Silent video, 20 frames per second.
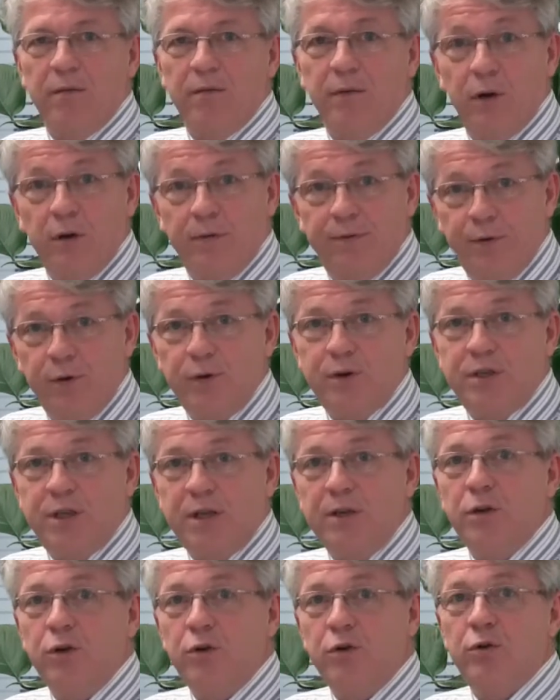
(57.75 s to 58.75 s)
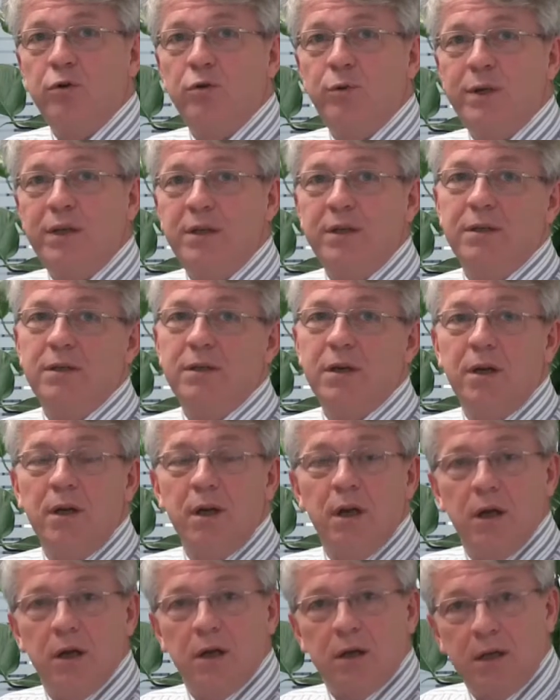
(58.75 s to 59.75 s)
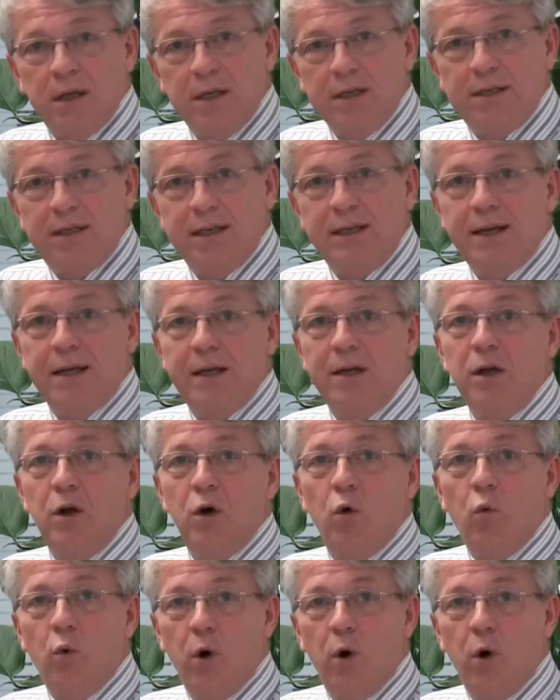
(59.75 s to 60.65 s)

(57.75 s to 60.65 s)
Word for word: Very first thing to do is consider